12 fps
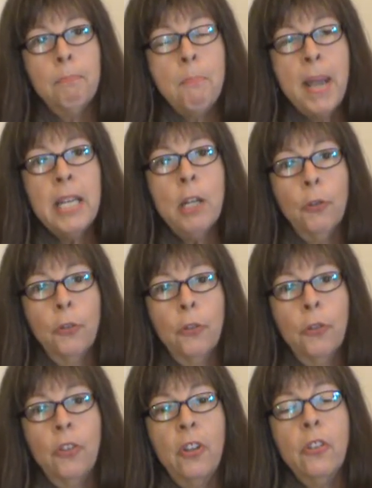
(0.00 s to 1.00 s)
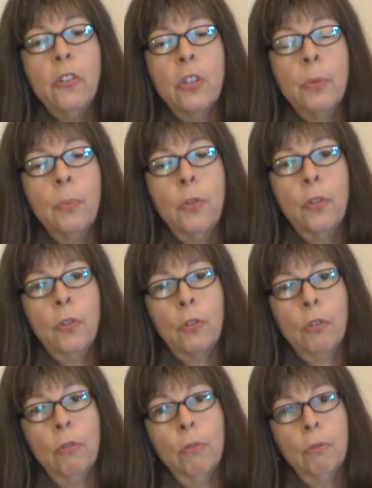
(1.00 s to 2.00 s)
Many of those
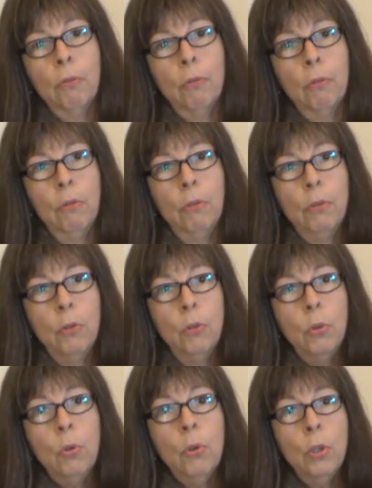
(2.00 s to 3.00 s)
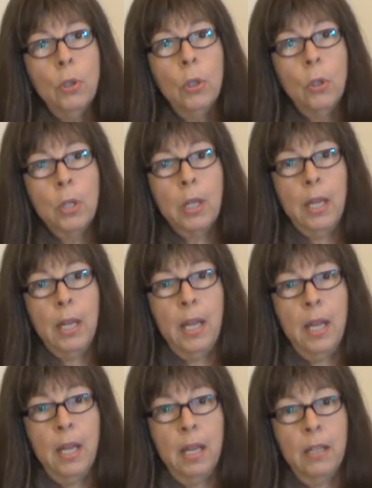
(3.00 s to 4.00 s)
systems do look
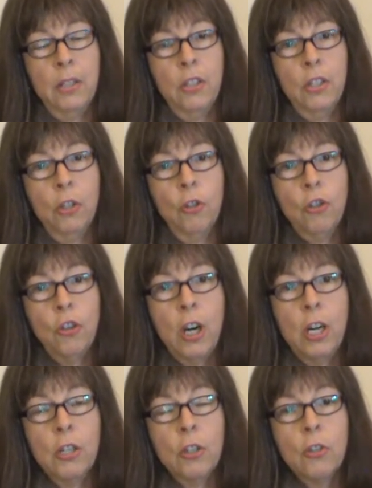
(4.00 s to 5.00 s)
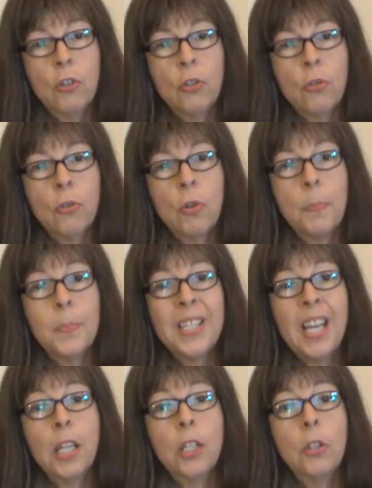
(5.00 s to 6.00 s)
at the charts through a
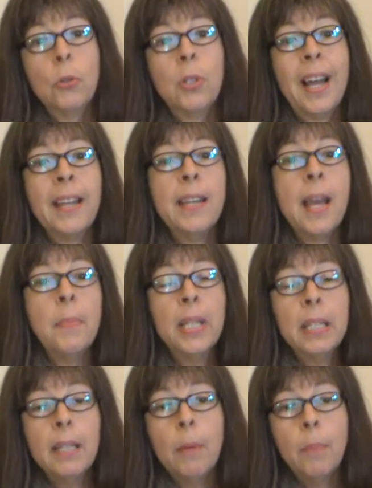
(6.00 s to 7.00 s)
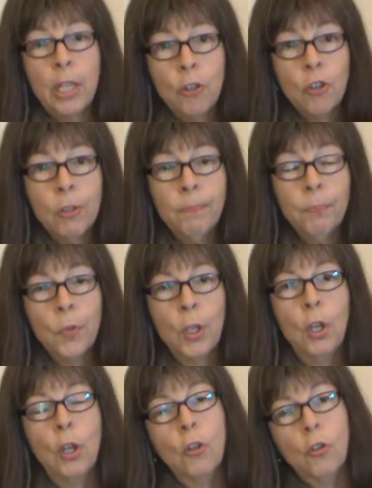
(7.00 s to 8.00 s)
psychodynamic dimension.
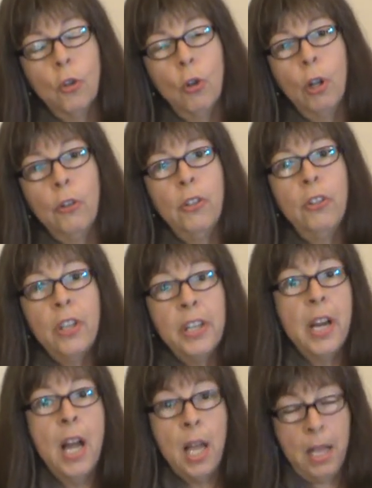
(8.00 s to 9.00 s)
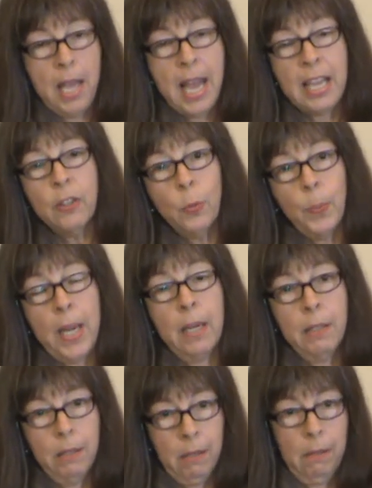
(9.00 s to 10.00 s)
So all these inner
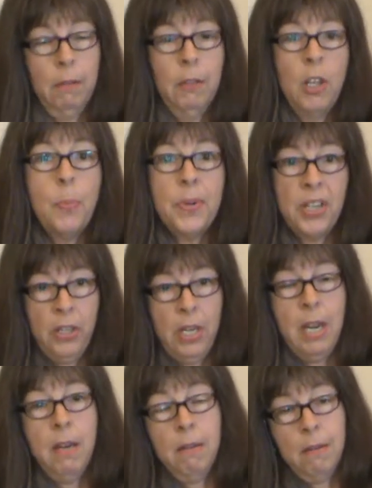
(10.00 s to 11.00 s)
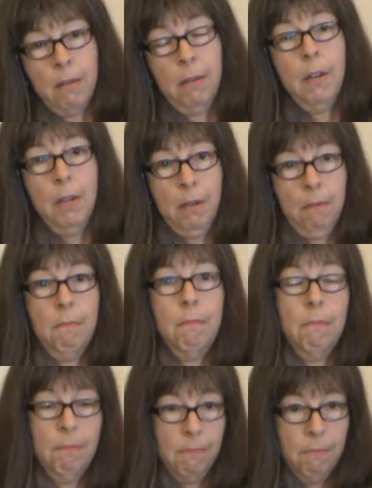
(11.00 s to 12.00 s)
aspects represent
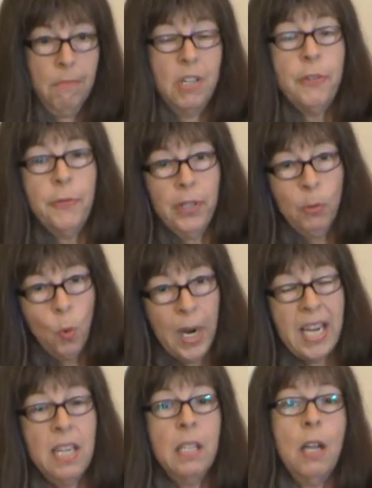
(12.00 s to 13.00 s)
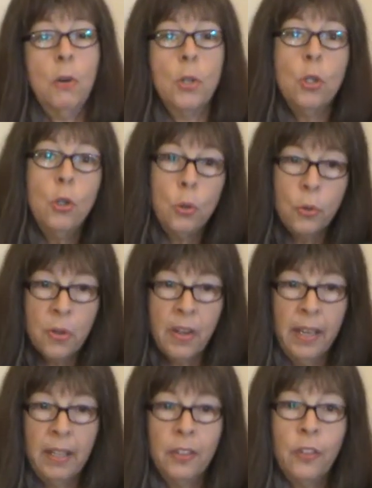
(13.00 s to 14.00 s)
different ways how you do
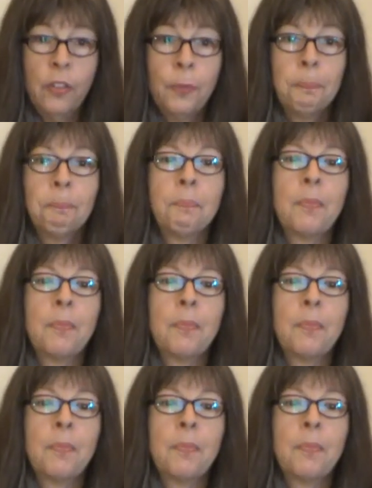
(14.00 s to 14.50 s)
things.